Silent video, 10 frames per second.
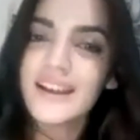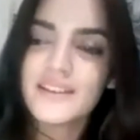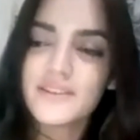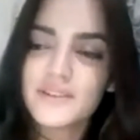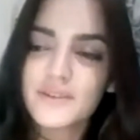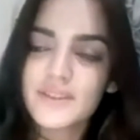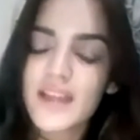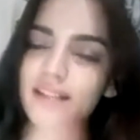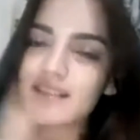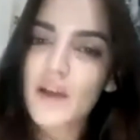So that's
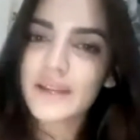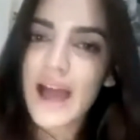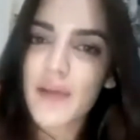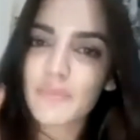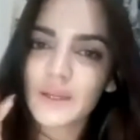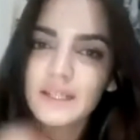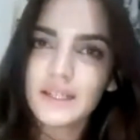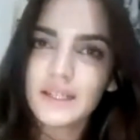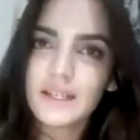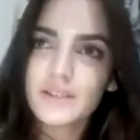how it happened.
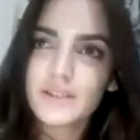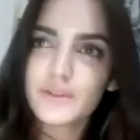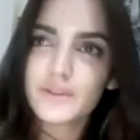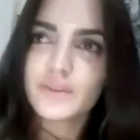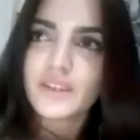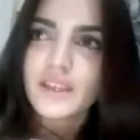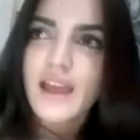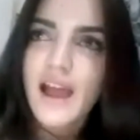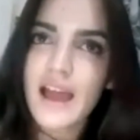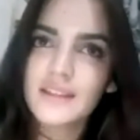So we
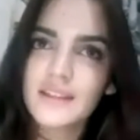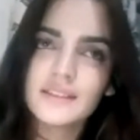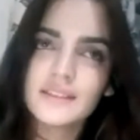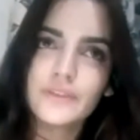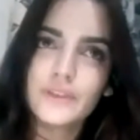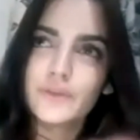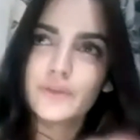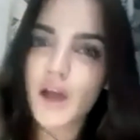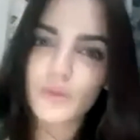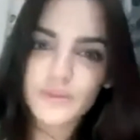had a few
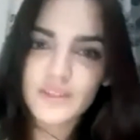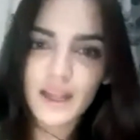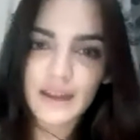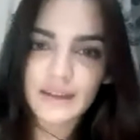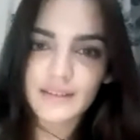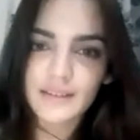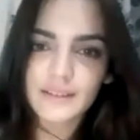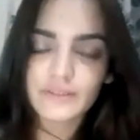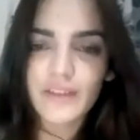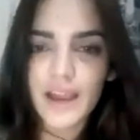rounds, and
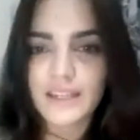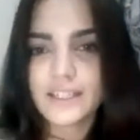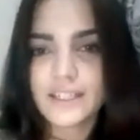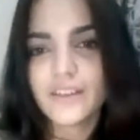finally,